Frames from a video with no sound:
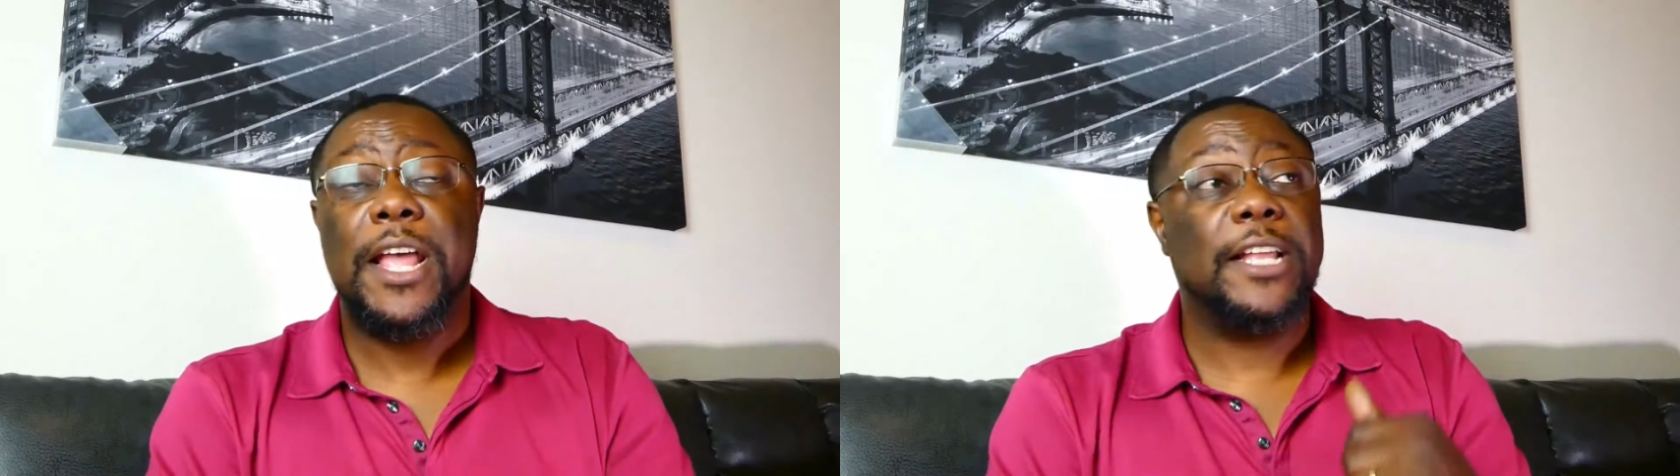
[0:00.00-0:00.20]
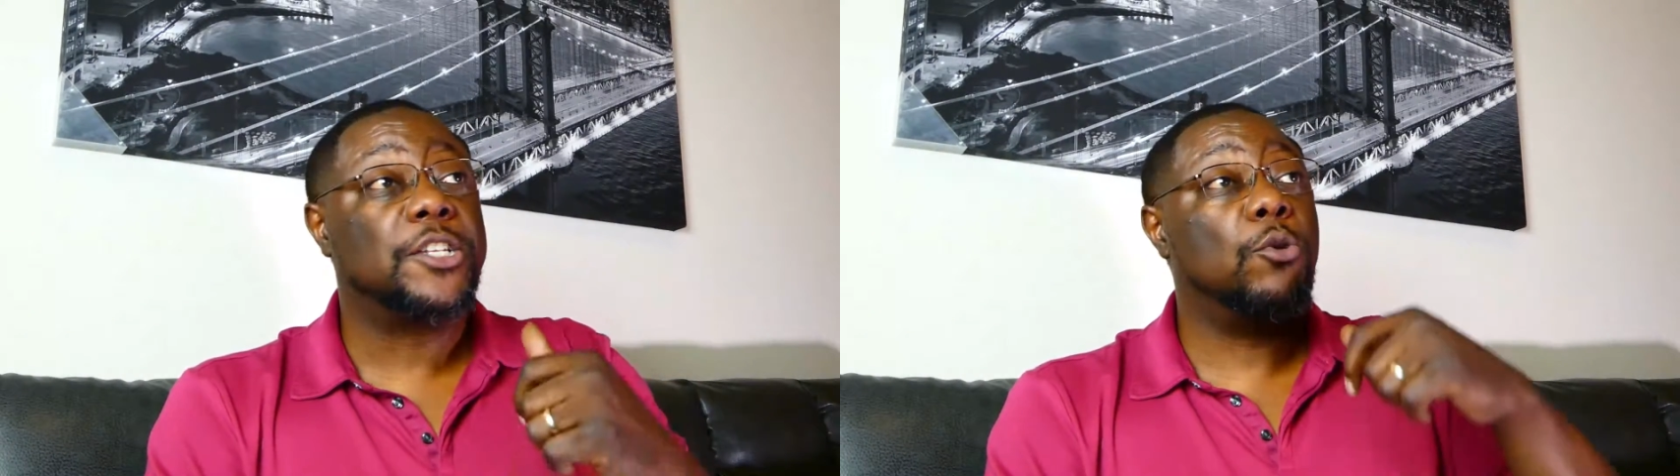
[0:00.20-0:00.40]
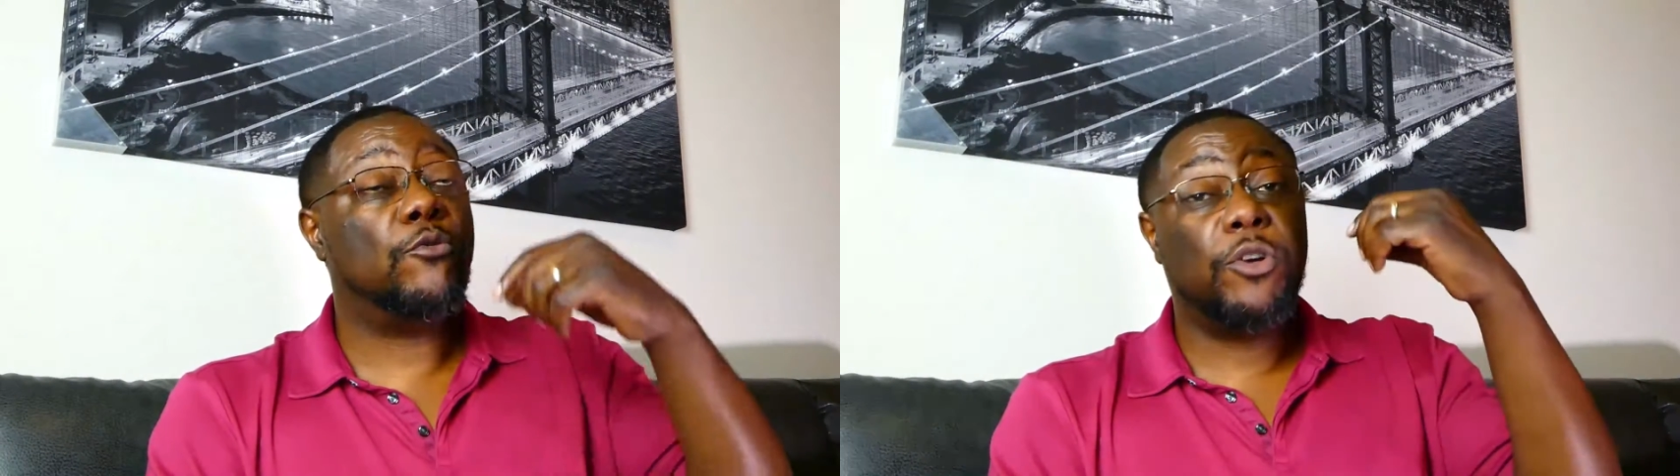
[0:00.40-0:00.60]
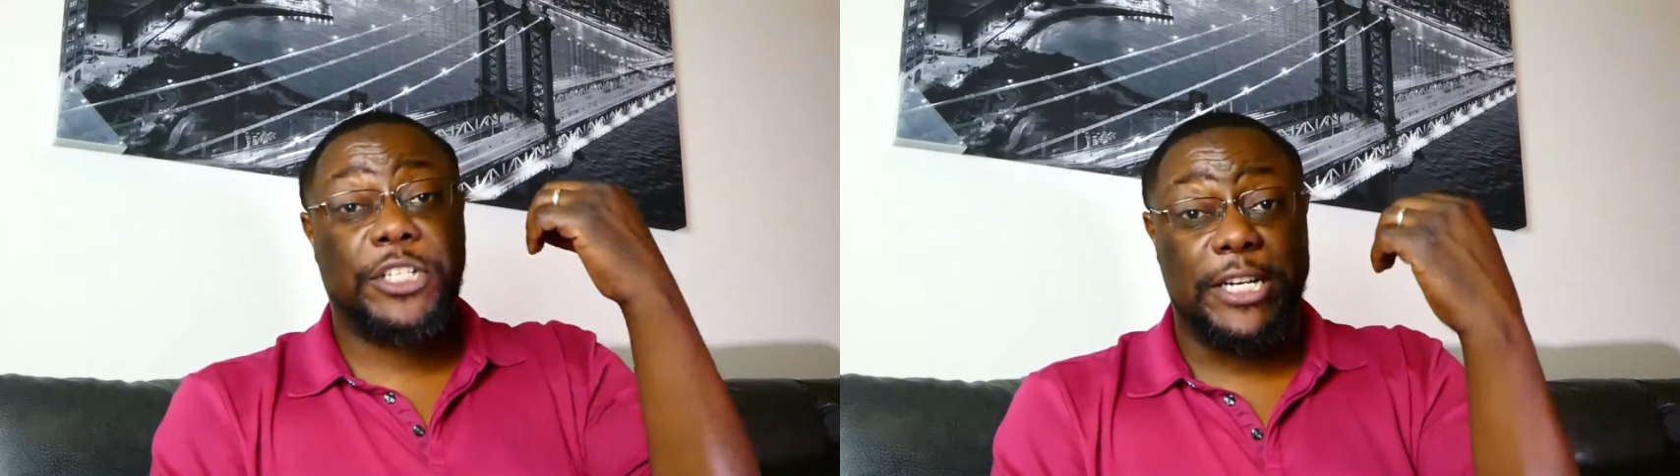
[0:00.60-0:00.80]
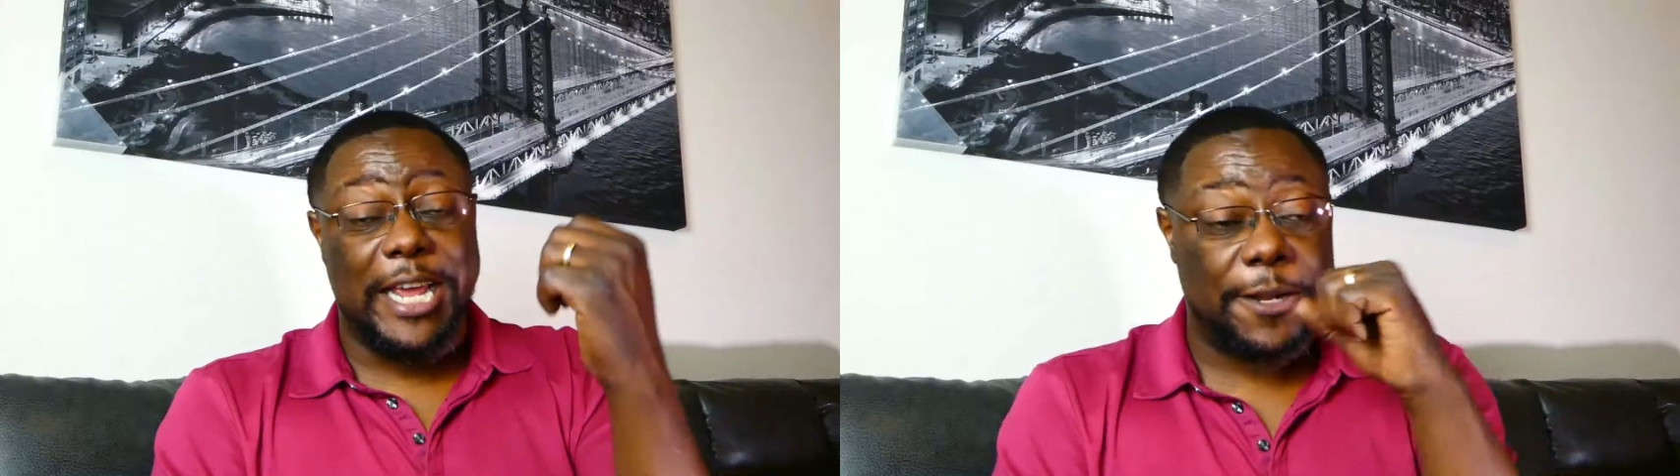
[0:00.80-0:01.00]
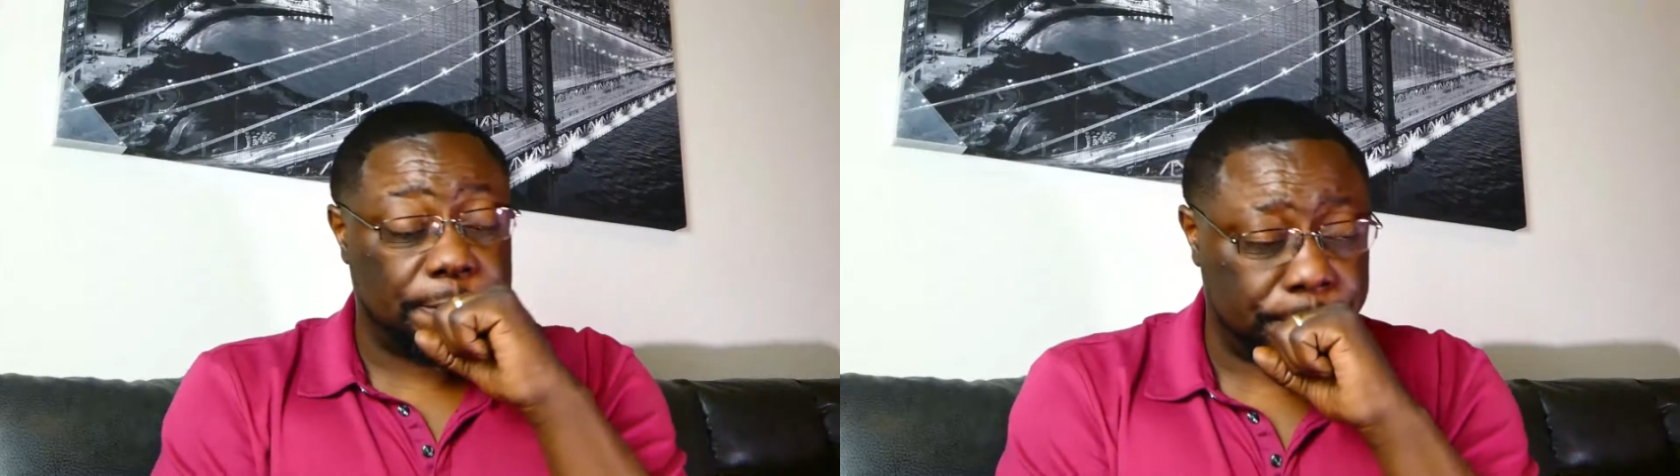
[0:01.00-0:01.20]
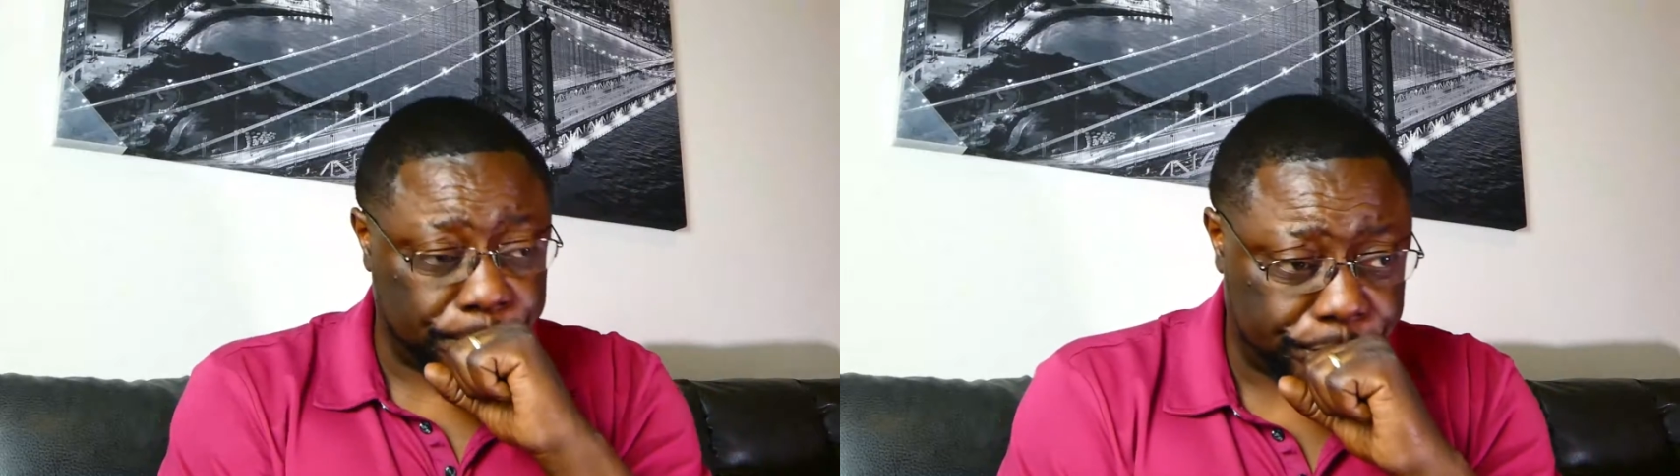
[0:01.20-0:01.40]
And so for today,